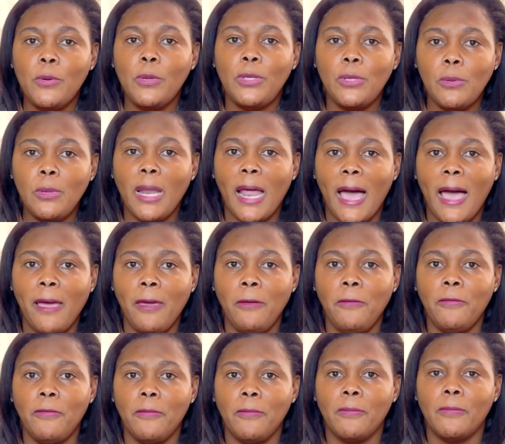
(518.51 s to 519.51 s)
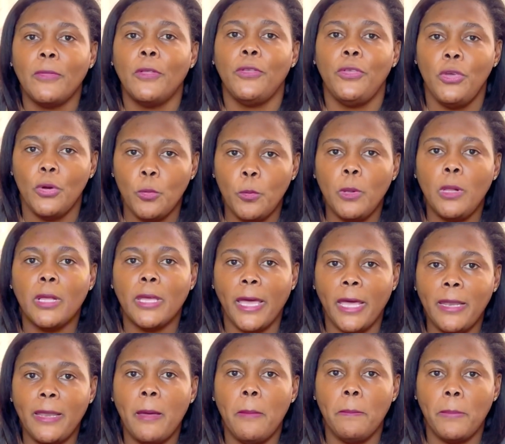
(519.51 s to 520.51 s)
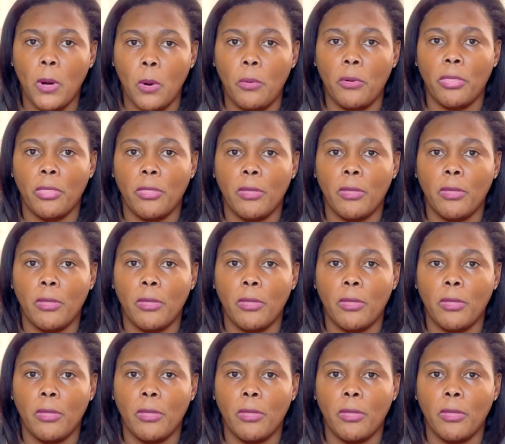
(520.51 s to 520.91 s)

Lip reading: do live, you will get them both.